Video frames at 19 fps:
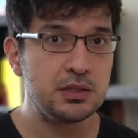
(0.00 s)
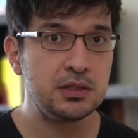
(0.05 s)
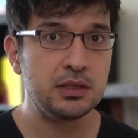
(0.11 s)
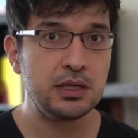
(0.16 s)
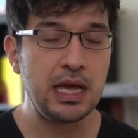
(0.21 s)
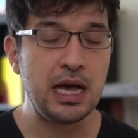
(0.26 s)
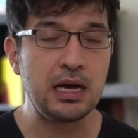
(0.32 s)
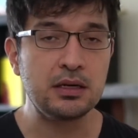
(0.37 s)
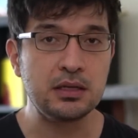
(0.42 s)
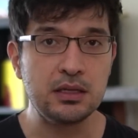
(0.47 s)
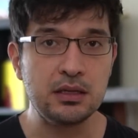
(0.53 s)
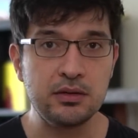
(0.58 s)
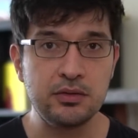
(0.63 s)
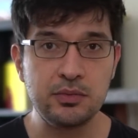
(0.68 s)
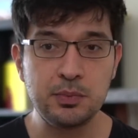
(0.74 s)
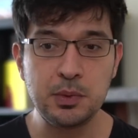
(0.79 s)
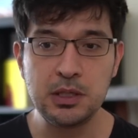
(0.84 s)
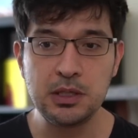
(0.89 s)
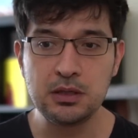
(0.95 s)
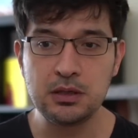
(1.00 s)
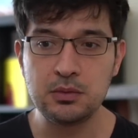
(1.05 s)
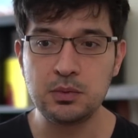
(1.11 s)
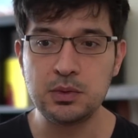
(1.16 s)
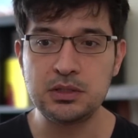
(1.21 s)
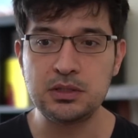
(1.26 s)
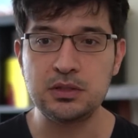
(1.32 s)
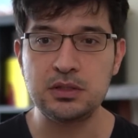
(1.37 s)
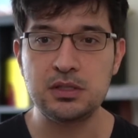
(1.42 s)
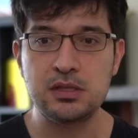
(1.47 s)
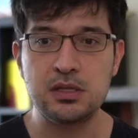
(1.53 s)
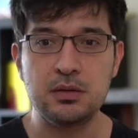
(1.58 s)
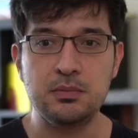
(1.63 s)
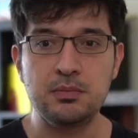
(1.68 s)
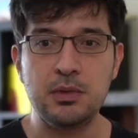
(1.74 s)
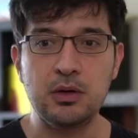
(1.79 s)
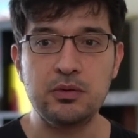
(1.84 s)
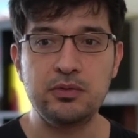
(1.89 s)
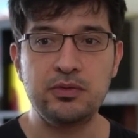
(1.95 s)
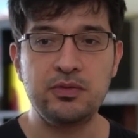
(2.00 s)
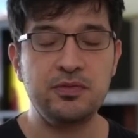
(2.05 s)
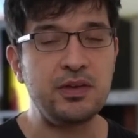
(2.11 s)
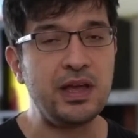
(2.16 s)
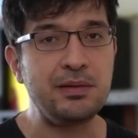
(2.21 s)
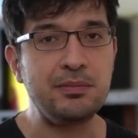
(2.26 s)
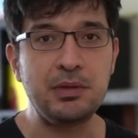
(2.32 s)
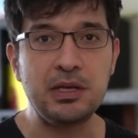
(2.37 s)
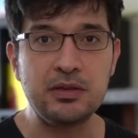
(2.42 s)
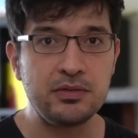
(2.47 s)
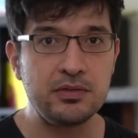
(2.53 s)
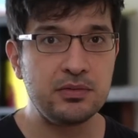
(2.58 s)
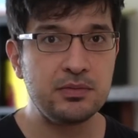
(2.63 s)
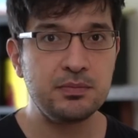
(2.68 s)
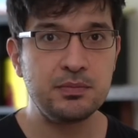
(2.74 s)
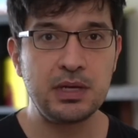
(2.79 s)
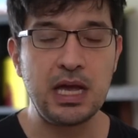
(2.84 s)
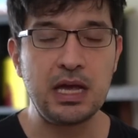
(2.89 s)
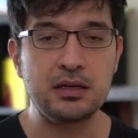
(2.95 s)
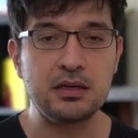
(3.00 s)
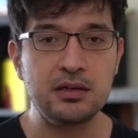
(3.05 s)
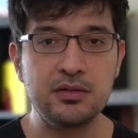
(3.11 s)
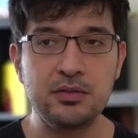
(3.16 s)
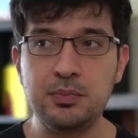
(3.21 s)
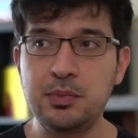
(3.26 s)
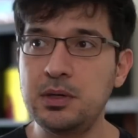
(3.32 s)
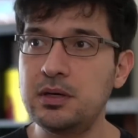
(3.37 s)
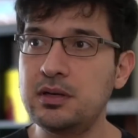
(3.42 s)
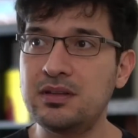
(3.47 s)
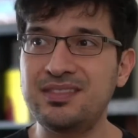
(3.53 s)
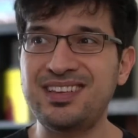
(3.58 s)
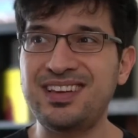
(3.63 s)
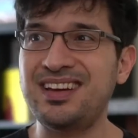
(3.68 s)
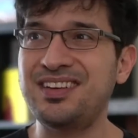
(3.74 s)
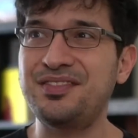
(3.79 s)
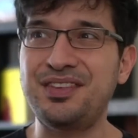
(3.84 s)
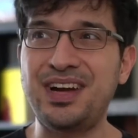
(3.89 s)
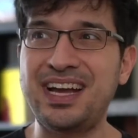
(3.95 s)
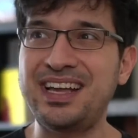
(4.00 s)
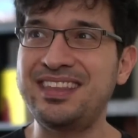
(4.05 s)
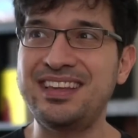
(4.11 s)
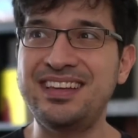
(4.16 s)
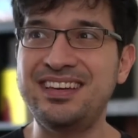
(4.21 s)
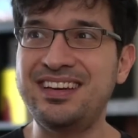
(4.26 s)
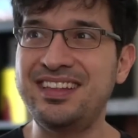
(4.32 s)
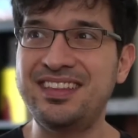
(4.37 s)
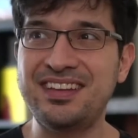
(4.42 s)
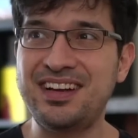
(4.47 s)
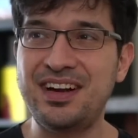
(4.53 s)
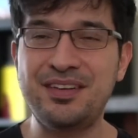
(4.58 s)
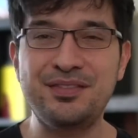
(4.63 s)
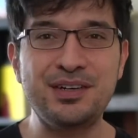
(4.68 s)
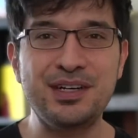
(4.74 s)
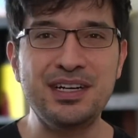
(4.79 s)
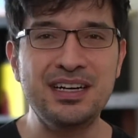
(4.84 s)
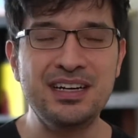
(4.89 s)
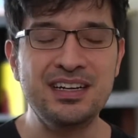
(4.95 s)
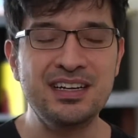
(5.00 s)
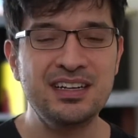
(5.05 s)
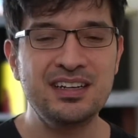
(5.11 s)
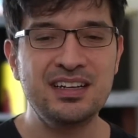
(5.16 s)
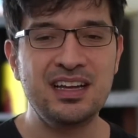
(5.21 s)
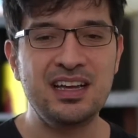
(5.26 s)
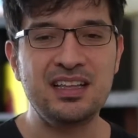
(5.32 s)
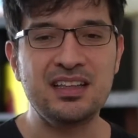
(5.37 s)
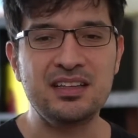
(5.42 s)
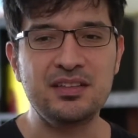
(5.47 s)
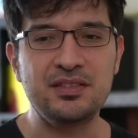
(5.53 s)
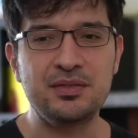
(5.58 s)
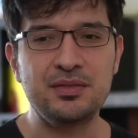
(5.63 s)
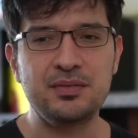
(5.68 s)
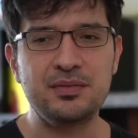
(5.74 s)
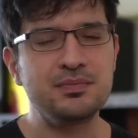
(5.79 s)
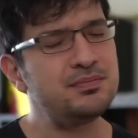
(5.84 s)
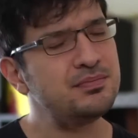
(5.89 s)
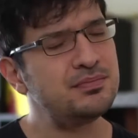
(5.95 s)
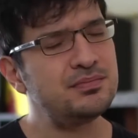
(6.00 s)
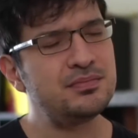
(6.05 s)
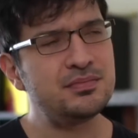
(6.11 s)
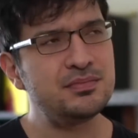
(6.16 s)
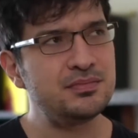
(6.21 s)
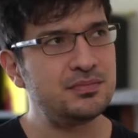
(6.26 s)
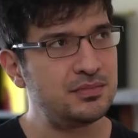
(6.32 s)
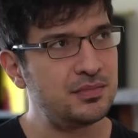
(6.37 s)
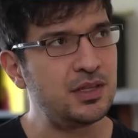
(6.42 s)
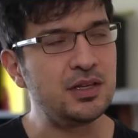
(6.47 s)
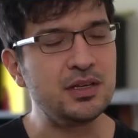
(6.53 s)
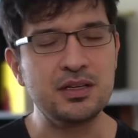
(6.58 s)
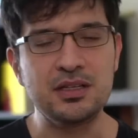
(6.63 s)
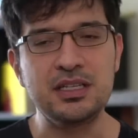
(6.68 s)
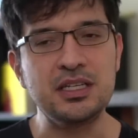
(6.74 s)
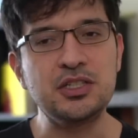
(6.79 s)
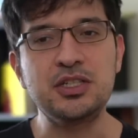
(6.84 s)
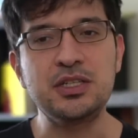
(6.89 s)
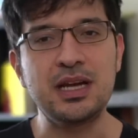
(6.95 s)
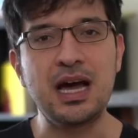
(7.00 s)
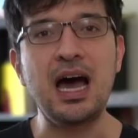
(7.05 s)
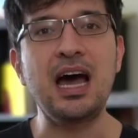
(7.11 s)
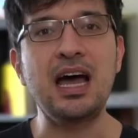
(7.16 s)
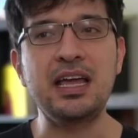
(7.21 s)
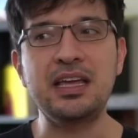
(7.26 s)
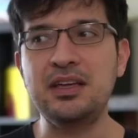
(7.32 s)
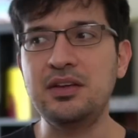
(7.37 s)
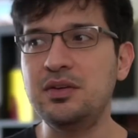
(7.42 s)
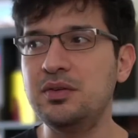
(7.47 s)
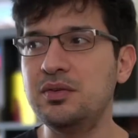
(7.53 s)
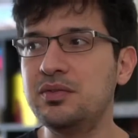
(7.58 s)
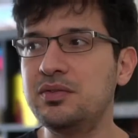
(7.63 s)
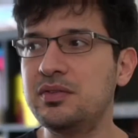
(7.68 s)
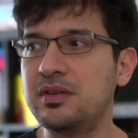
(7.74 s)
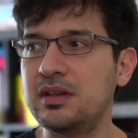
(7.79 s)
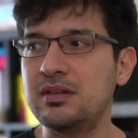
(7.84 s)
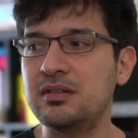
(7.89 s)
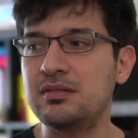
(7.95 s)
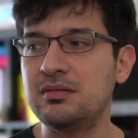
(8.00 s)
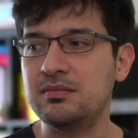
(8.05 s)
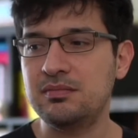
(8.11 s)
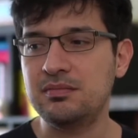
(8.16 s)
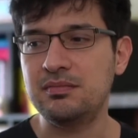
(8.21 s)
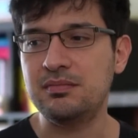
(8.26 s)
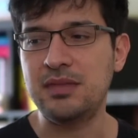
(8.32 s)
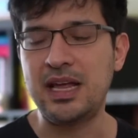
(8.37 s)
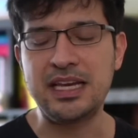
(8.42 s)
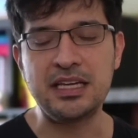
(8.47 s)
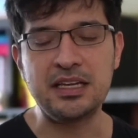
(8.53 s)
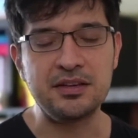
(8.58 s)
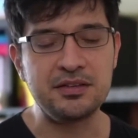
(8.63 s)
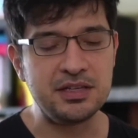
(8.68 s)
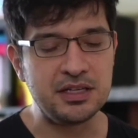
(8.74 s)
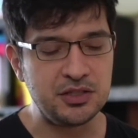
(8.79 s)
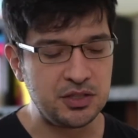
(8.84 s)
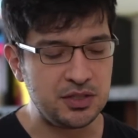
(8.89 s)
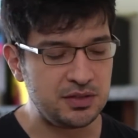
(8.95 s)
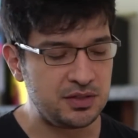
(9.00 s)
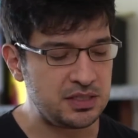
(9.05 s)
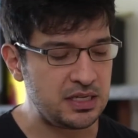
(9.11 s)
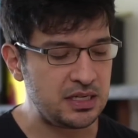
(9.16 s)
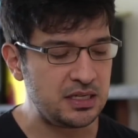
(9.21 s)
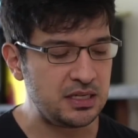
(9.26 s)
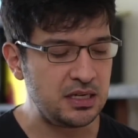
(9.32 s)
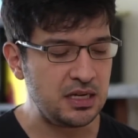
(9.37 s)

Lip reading: calculus book, which is the most famous calculus book. It's got a violin on the cover, at least the edition I used, and many editions did.